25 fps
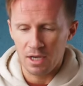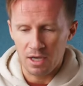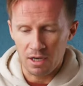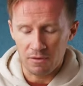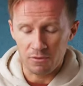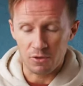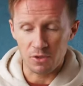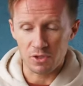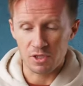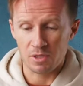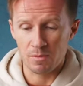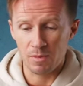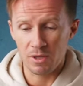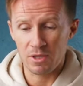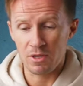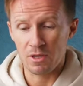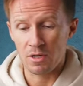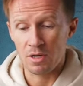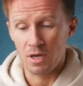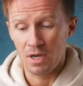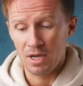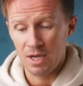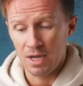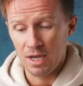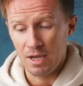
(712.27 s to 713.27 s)
I've got some
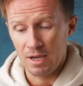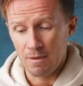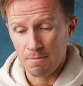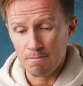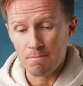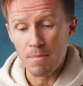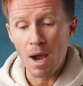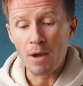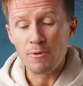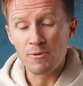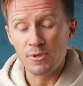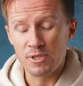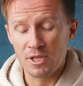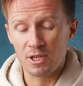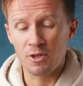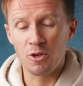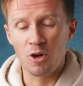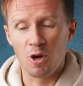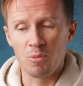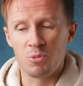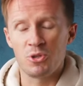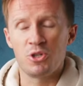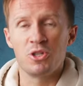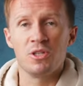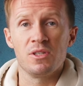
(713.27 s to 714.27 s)
other mounting
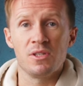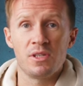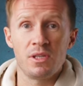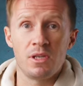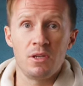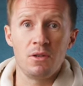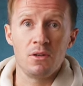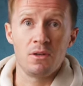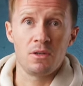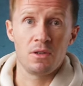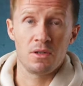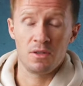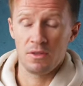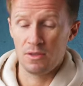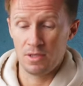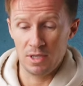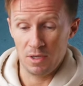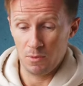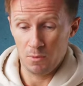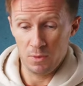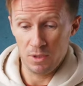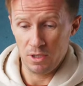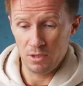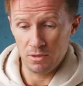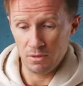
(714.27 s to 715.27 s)
options here
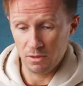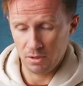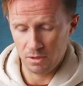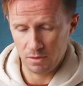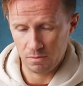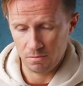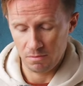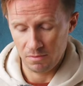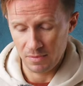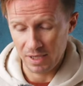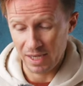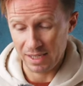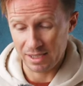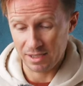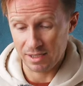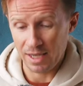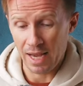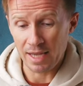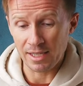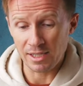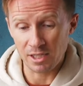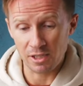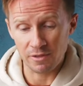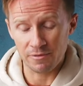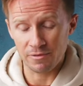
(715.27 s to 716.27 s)
that we use
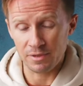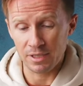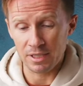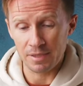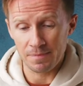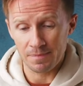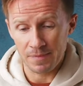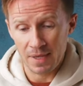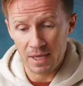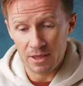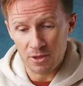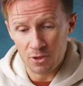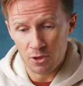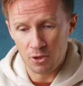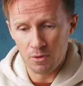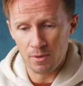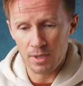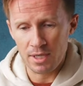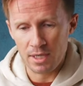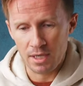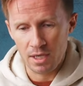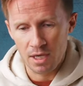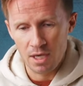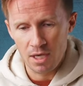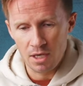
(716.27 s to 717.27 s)
extensively, and they're
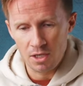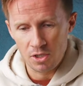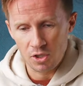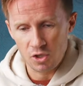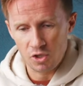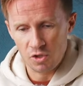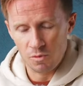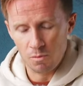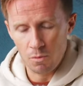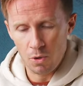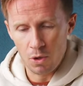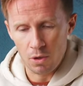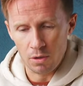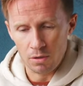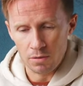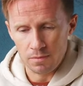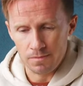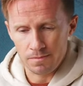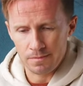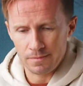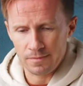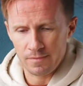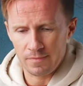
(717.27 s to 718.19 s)
quite small.